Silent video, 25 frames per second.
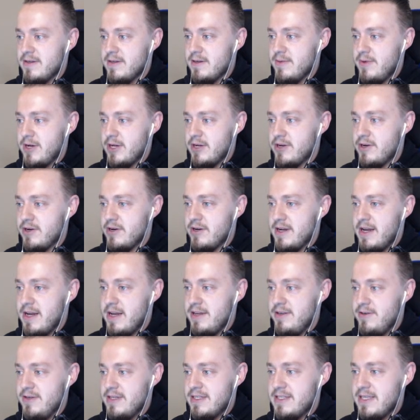Come on, Kur and I,
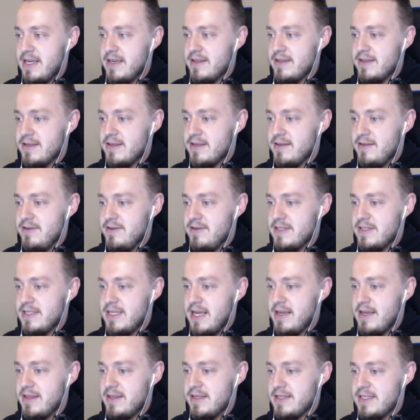you can take
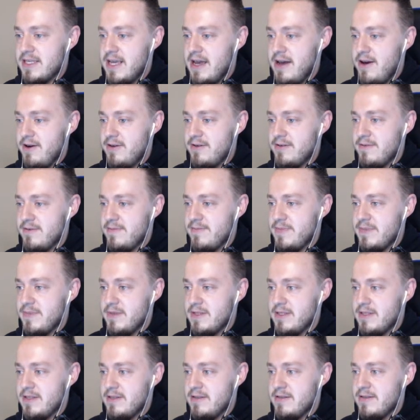this out.
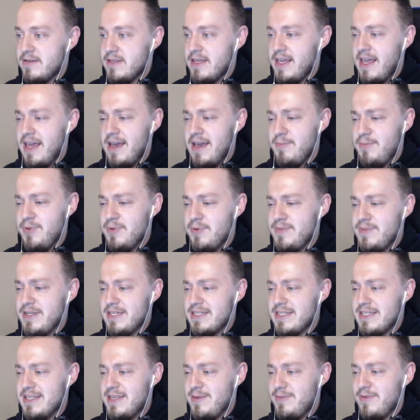You can't put me to
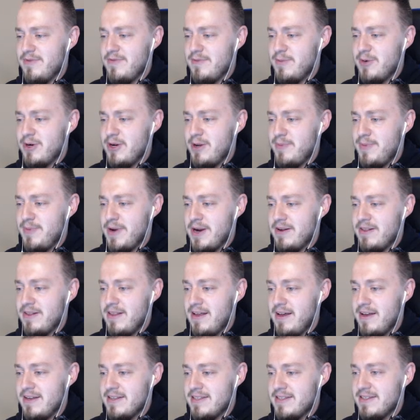sleep if I'm already
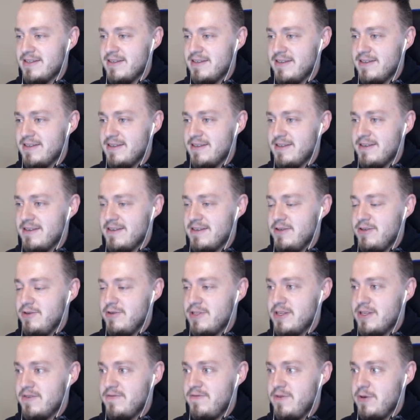paralyzed.
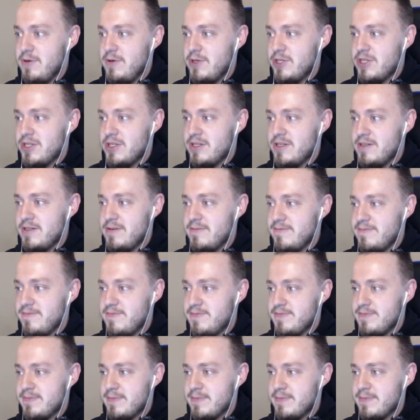Use confusion.